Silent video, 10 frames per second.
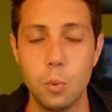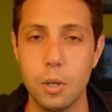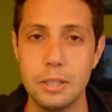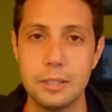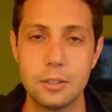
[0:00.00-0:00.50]

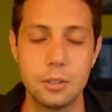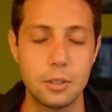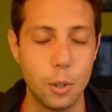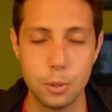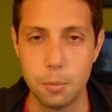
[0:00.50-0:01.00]
was
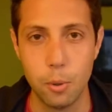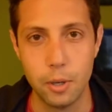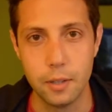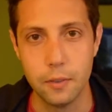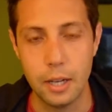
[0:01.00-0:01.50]
so
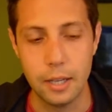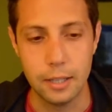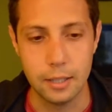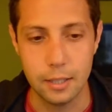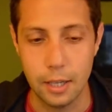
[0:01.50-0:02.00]
supportive.
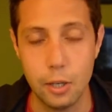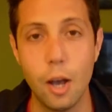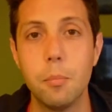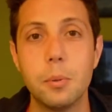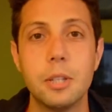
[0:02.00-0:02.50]
I
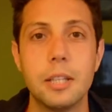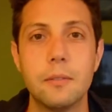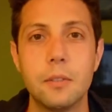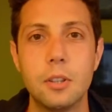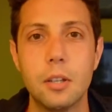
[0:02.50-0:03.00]
cannot
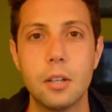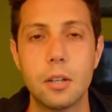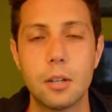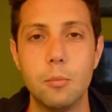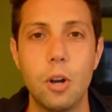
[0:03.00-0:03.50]
believe
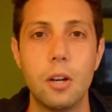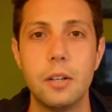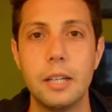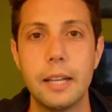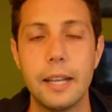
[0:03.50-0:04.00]
the
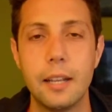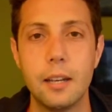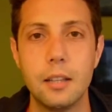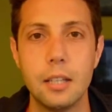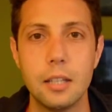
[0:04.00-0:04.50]
camaraderie
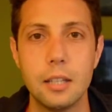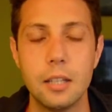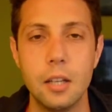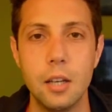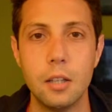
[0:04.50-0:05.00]
and the
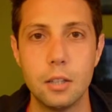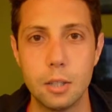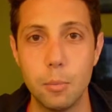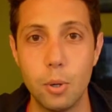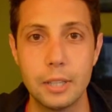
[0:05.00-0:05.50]

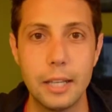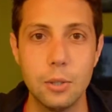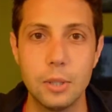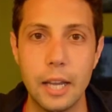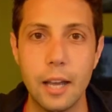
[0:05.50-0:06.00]
support that
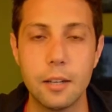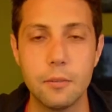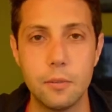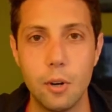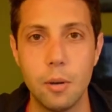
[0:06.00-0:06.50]
you get
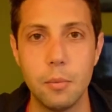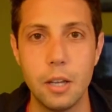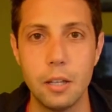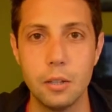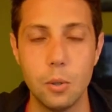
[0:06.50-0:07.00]
from
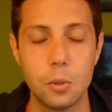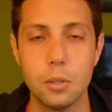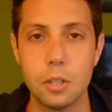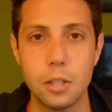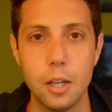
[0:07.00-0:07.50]
a
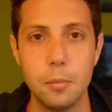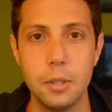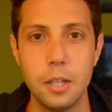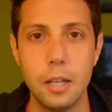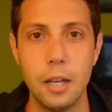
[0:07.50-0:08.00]
local club
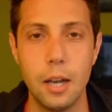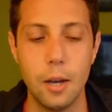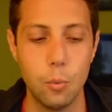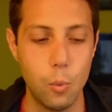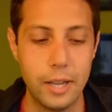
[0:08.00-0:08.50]

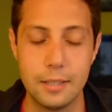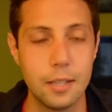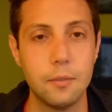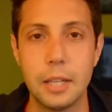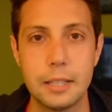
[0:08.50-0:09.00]
when
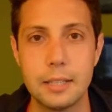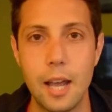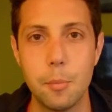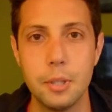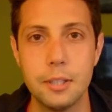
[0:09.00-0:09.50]
stuff like this
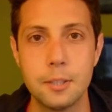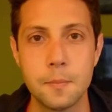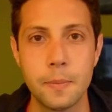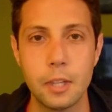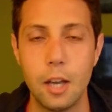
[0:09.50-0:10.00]
happens.
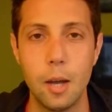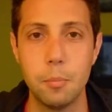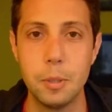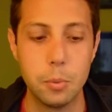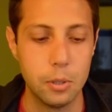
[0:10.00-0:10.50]

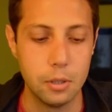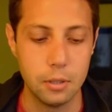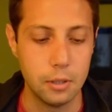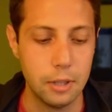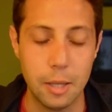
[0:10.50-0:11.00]

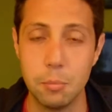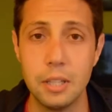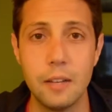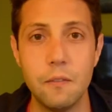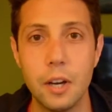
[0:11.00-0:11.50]
People lent
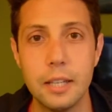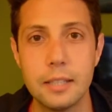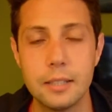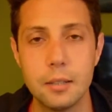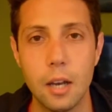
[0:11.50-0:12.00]
me
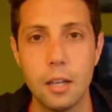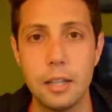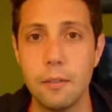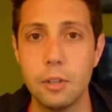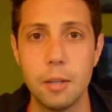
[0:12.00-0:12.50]
advice,
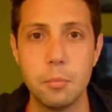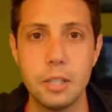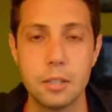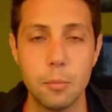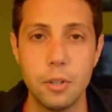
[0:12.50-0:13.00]
they've lent
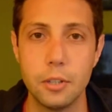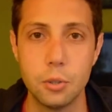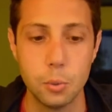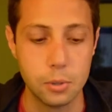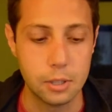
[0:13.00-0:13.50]
me some of their
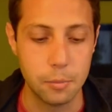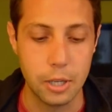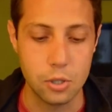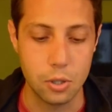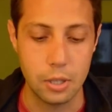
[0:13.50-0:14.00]
tools to
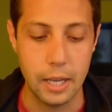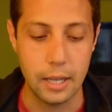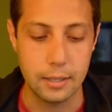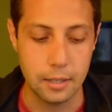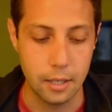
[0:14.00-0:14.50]
make sure
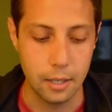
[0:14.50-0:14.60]
that